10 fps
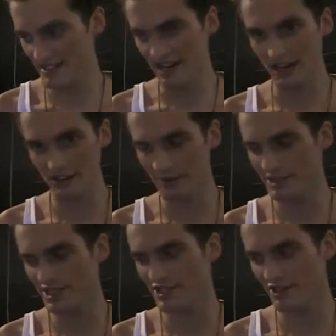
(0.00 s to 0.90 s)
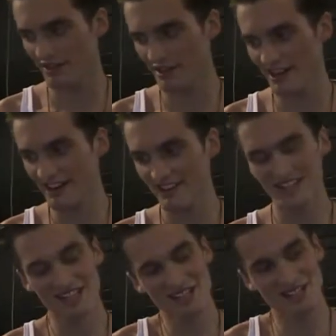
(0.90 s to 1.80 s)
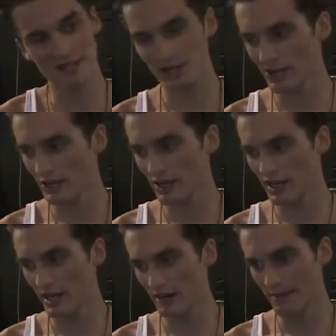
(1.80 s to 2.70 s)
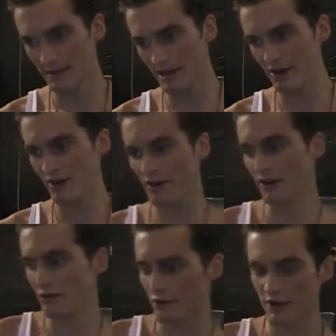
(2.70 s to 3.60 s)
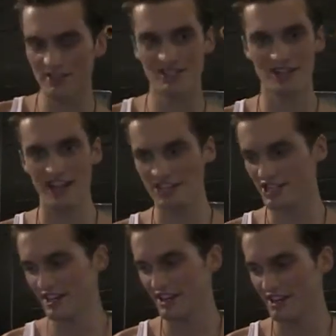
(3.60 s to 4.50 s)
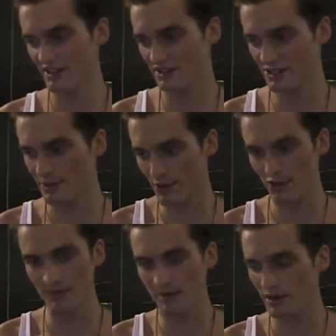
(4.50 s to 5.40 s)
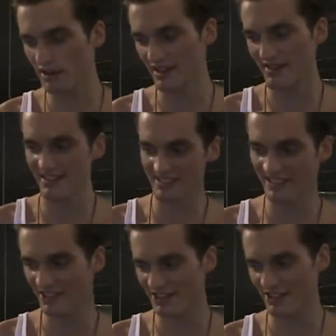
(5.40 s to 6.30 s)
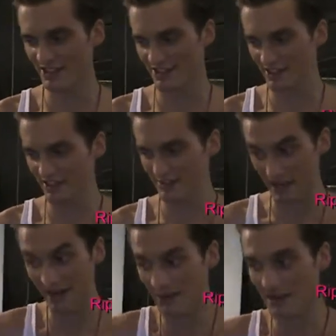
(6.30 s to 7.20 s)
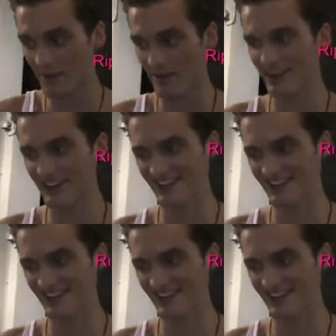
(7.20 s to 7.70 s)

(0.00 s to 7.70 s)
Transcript: a hard competition over there. So uh, maybe go, go first to Asia to improve my book, and then go to New York. But I really want to go.